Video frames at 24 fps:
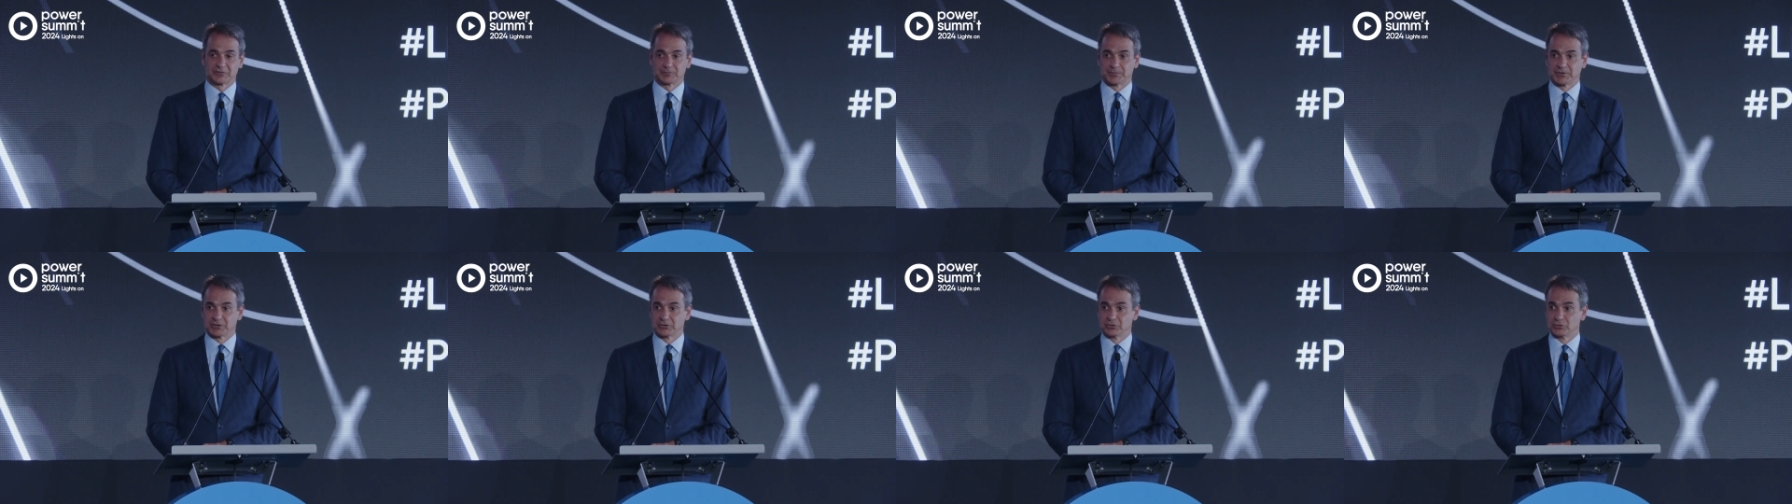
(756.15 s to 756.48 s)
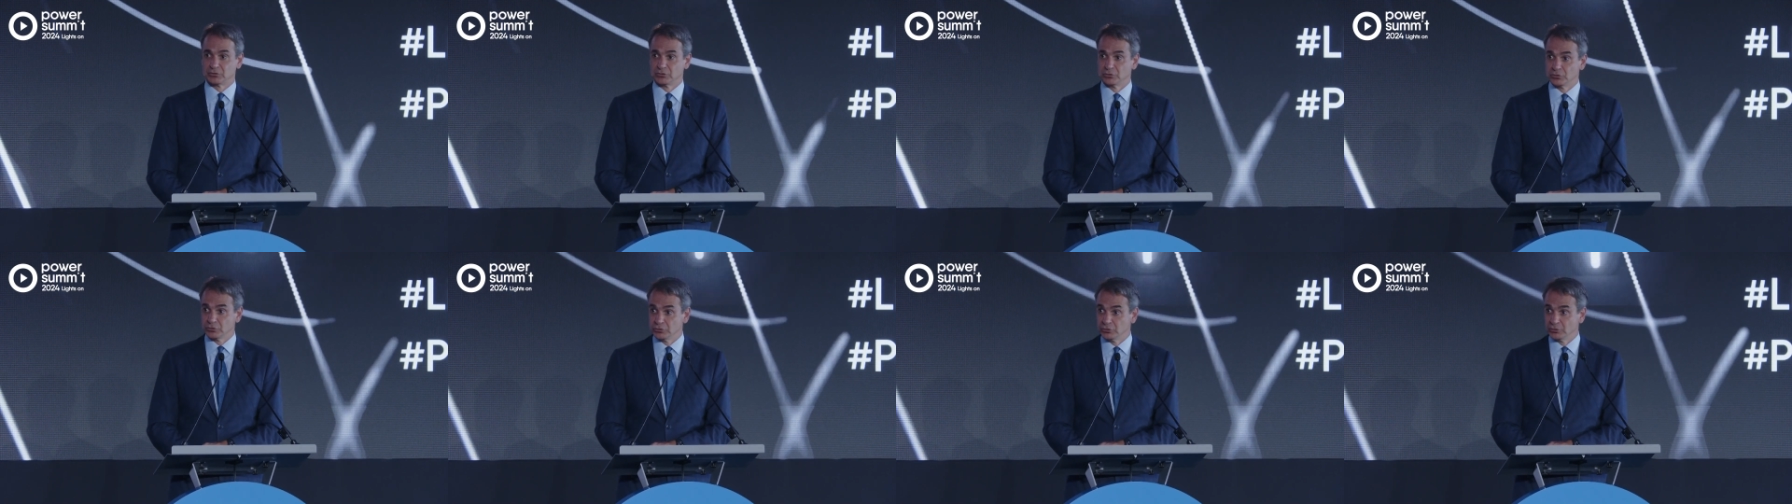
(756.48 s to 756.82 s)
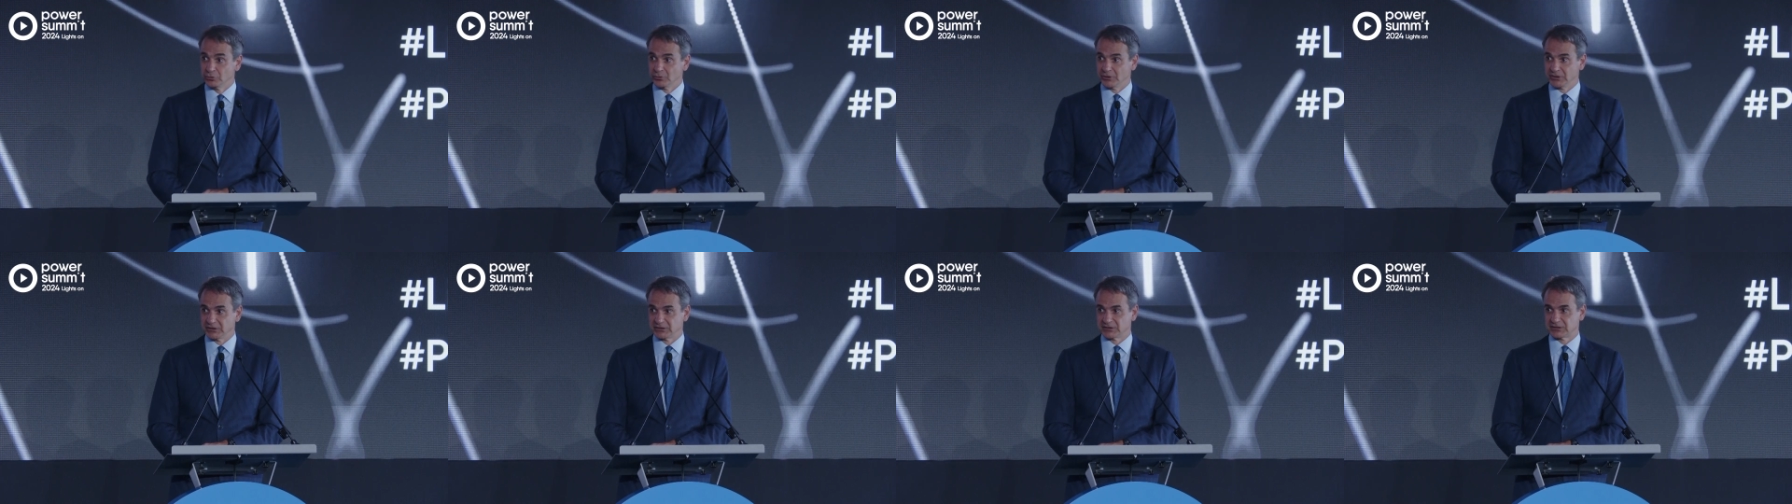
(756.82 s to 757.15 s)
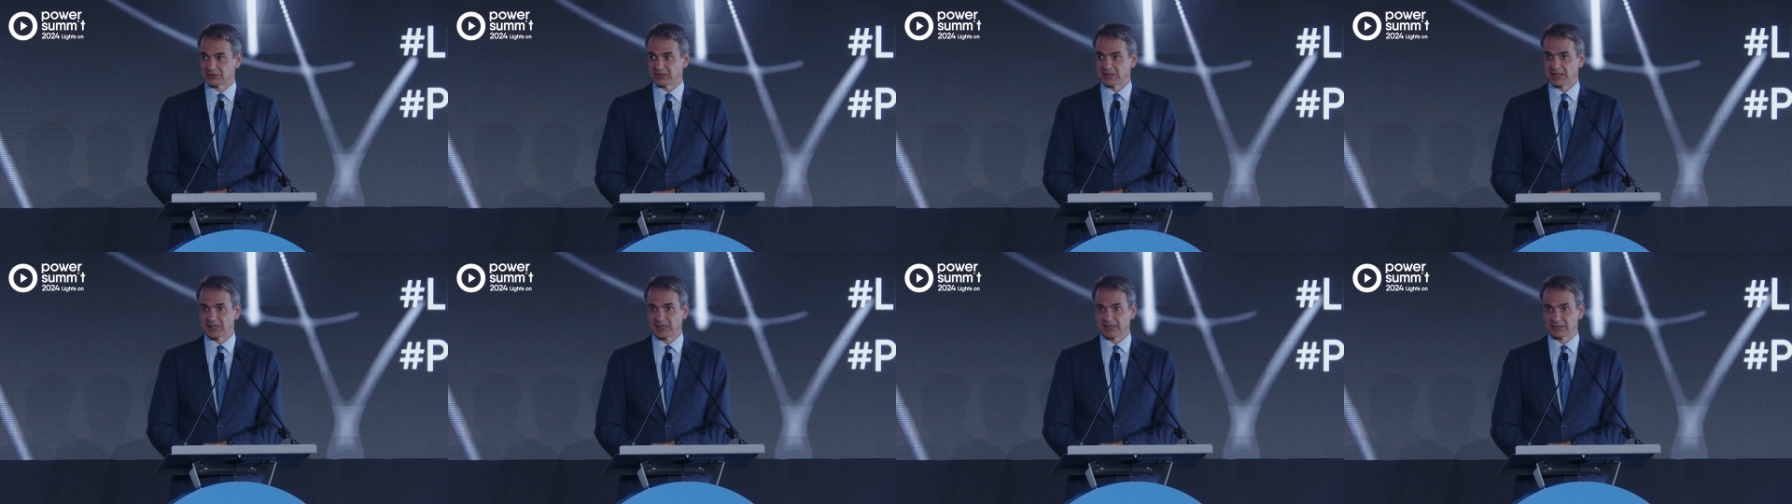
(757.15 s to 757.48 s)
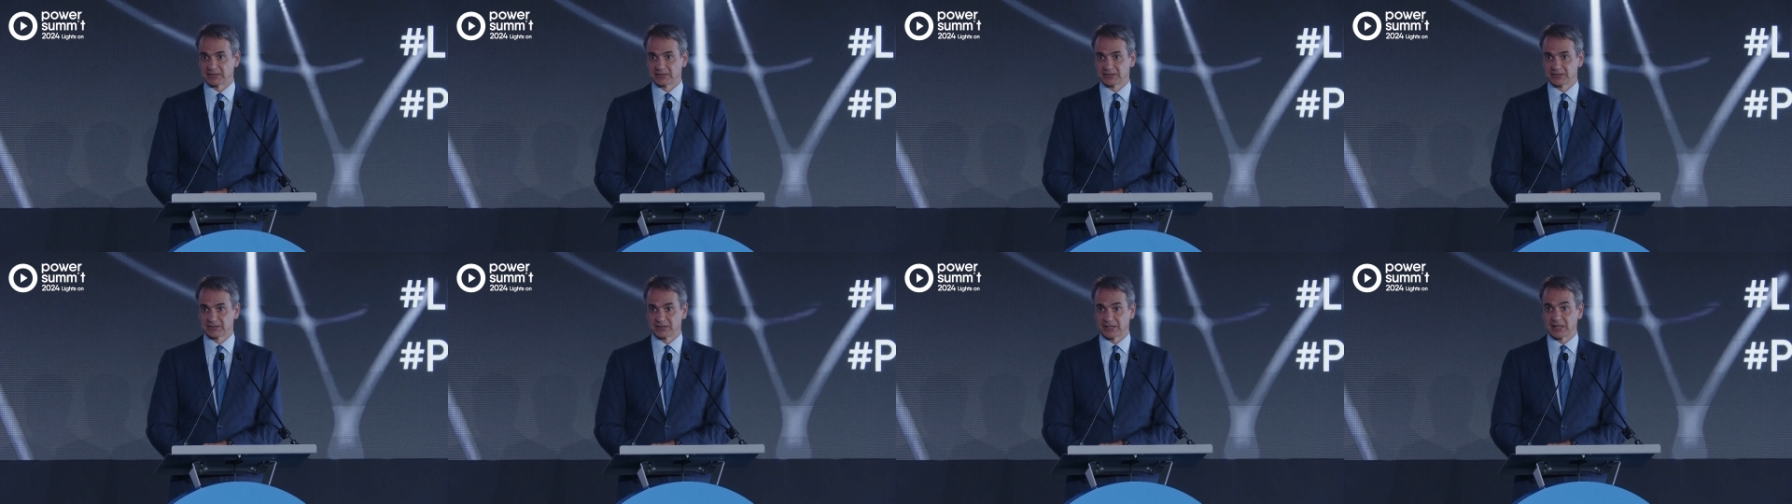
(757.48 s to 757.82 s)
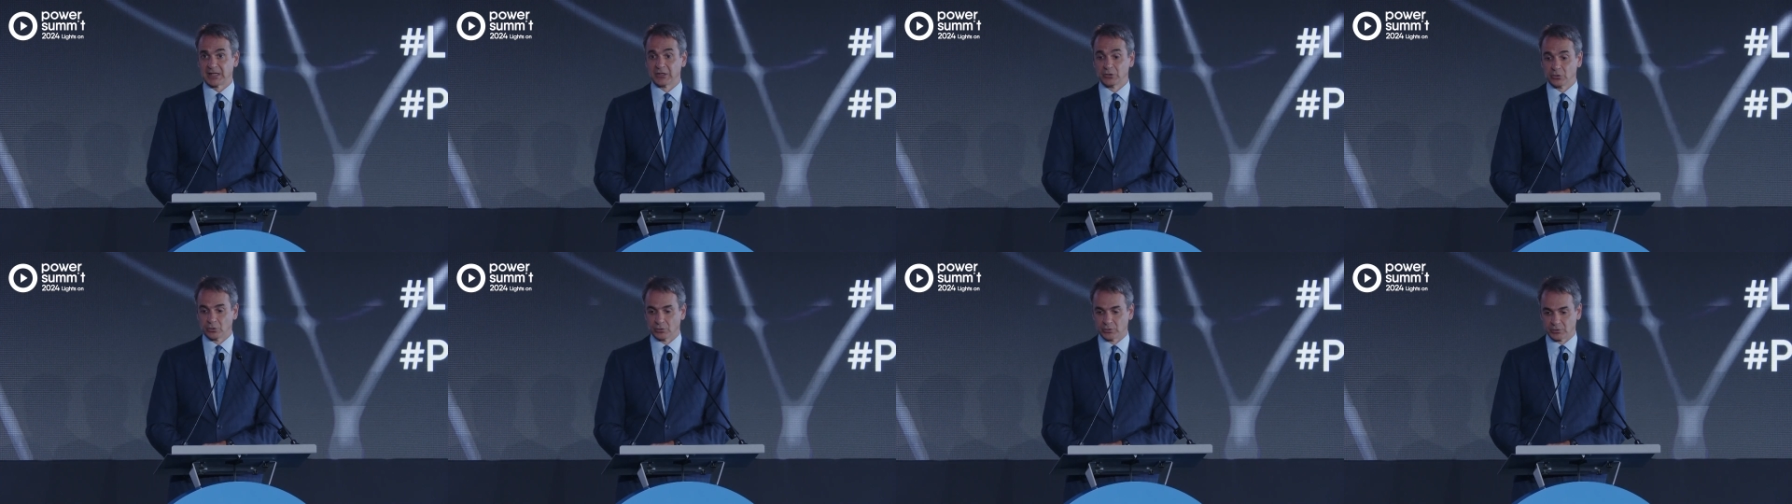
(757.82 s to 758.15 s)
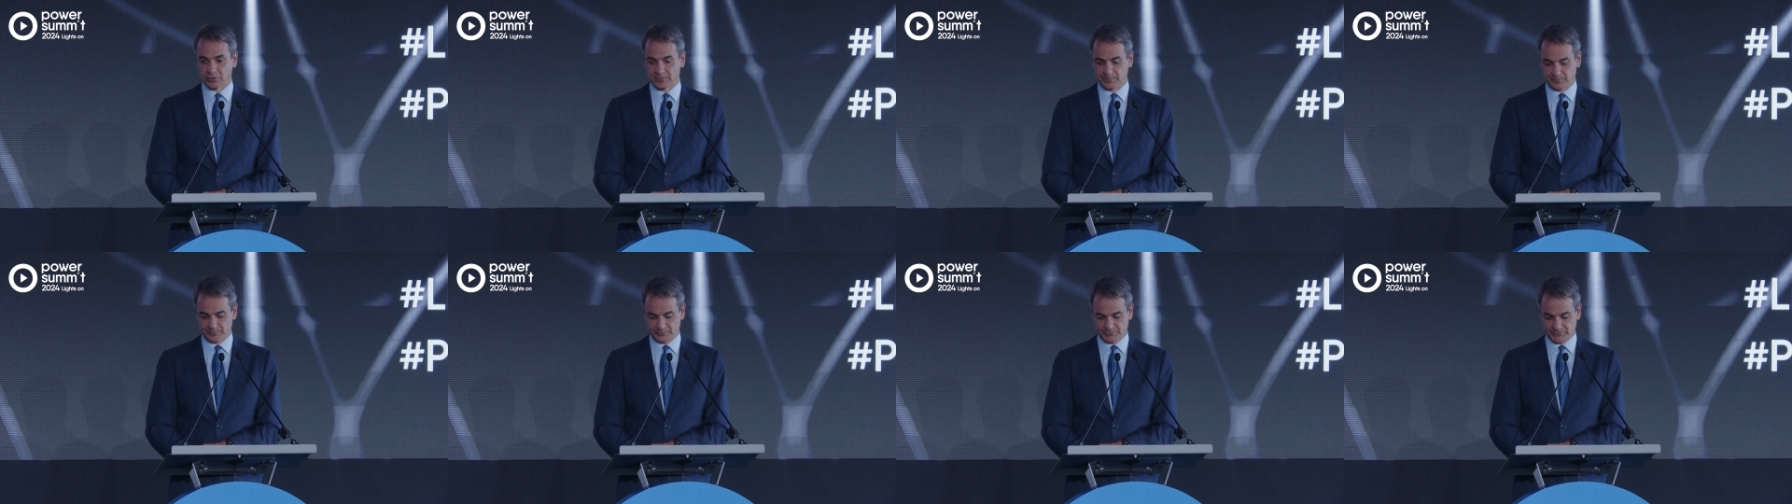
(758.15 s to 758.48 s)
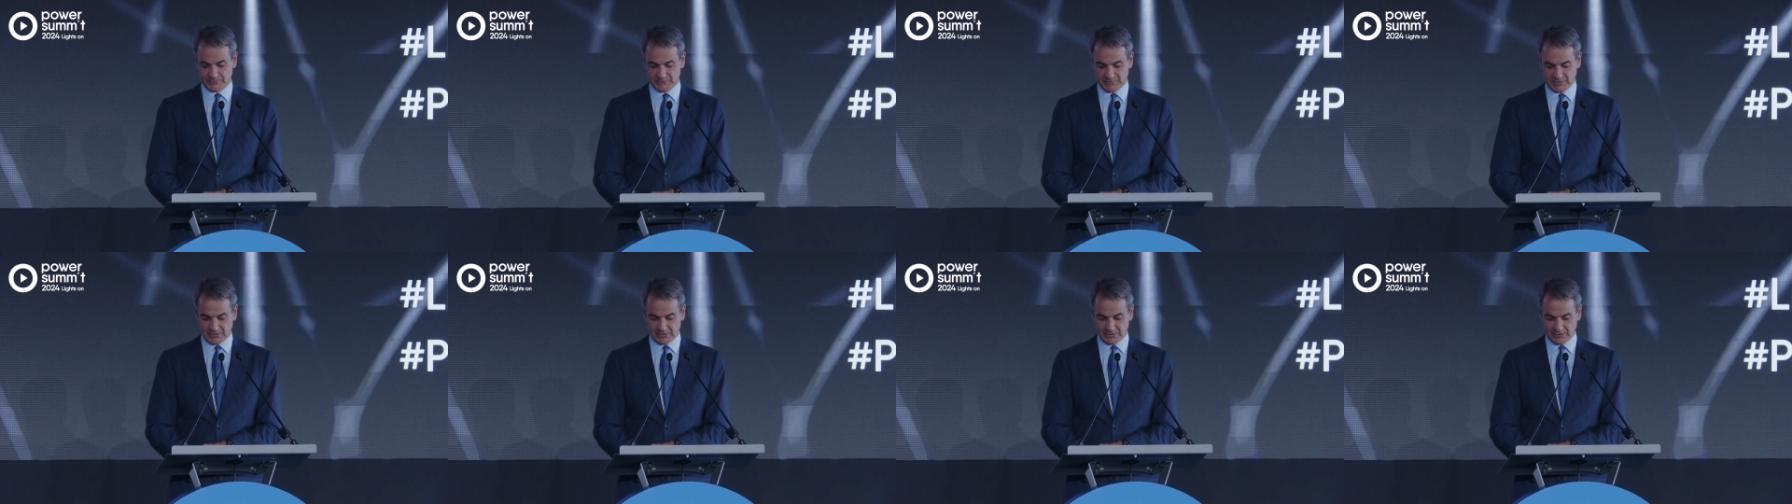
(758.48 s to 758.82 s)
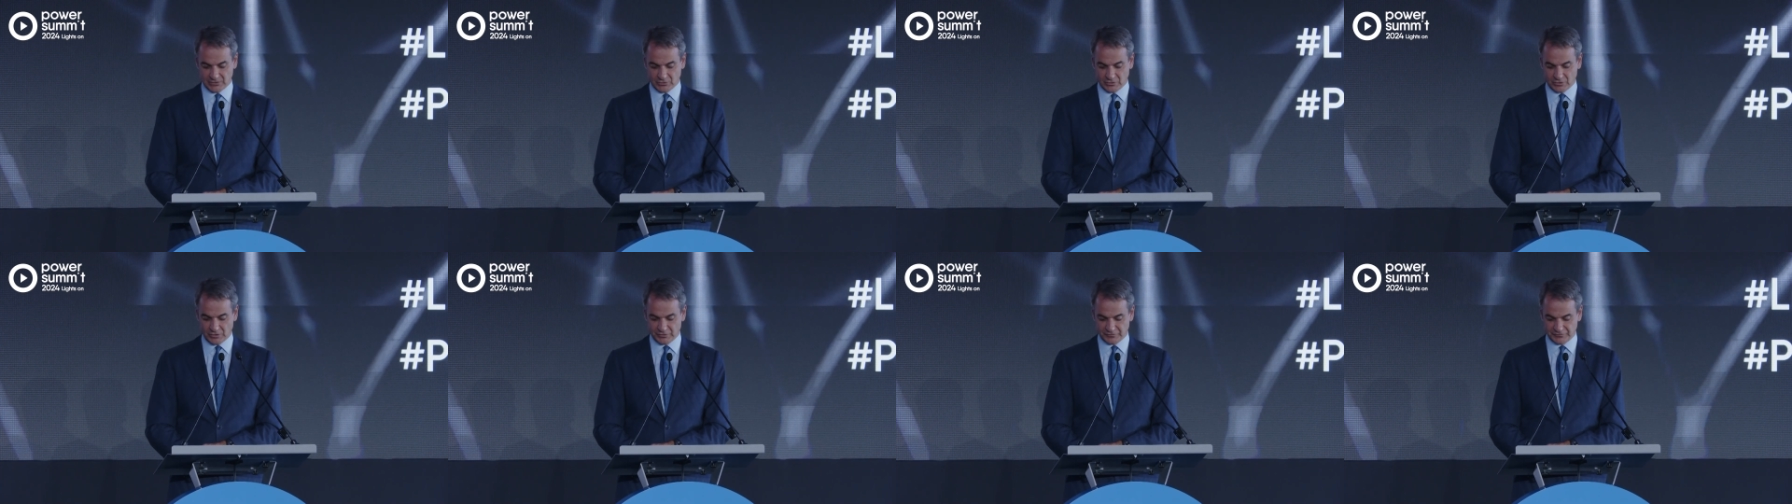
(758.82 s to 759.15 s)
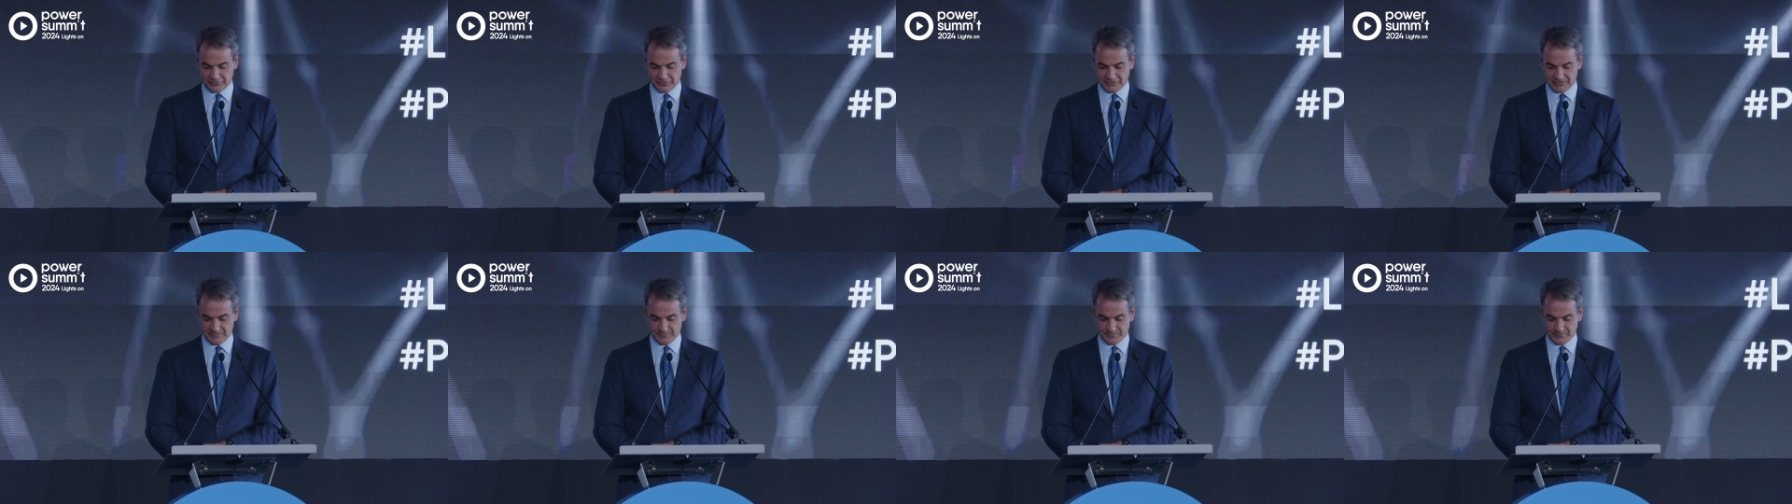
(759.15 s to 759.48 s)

but to do it at a lower cost.